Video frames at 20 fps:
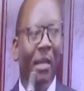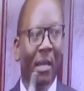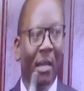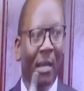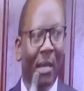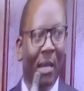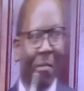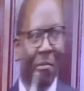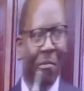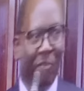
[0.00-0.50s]

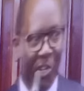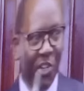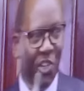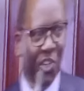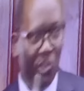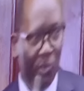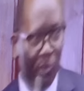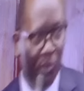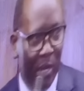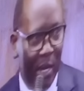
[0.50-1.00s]
very
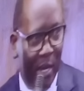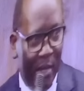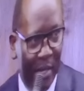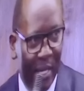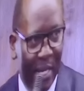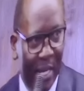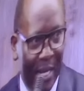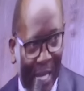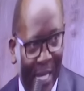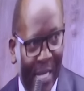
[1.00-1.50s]
sure the
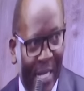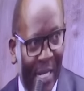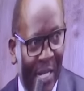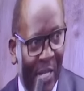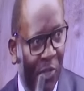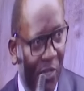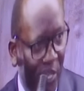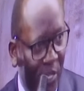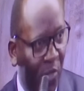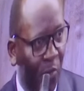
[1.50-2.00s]
Land Attorney
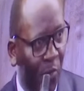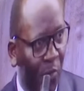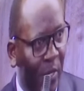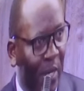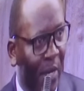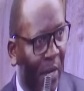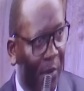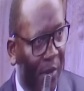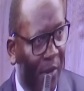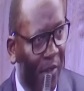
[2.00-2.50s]
General would agree
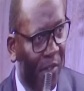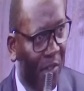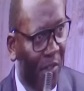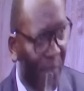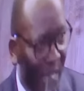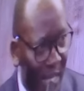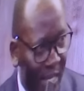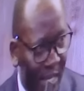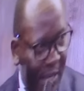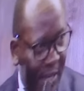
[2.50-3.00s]
with me
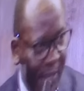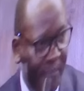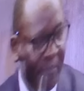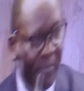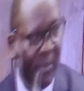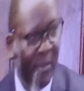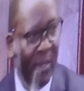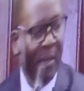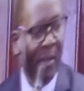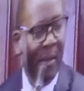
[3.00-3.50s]

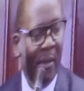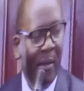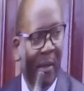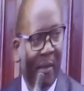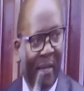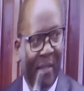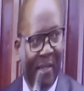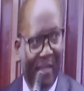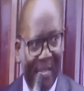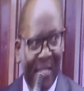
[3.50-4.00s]
that
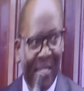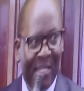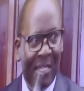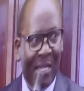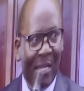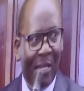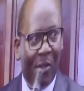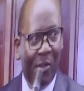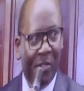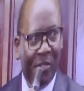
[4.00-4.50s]
these
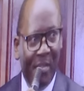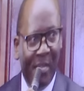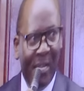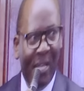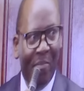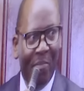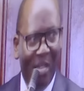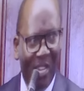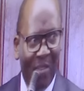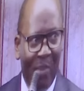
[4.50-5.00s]
constitutional
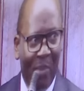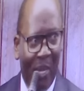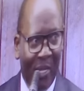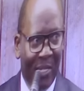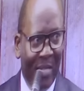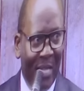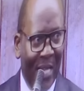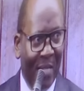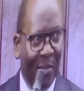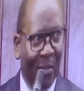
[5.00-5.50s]
amendments
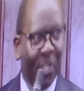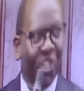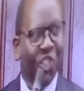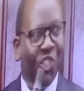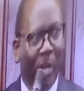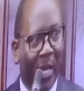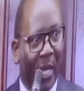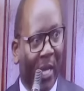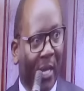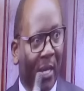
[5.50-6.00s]
actually shake
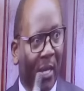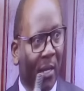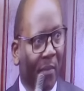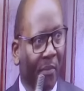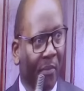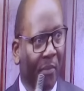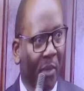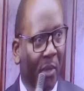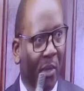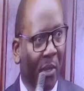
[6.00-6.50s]

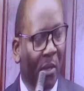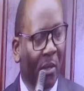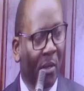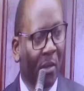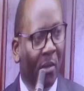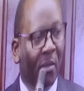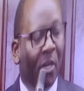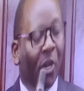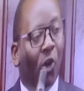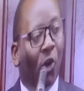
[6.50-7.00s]
the
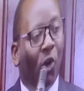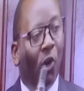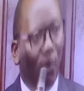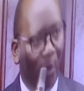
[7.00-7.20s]
core